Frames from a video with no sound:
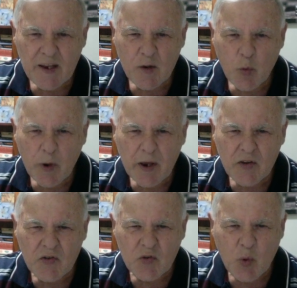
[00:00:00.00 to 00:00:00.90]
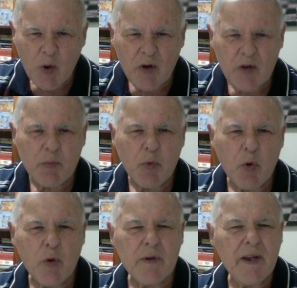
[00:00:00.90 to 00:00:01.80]
weakest square on the
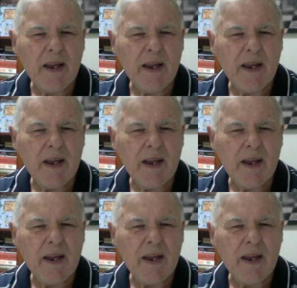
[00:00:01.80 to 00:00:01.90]
board,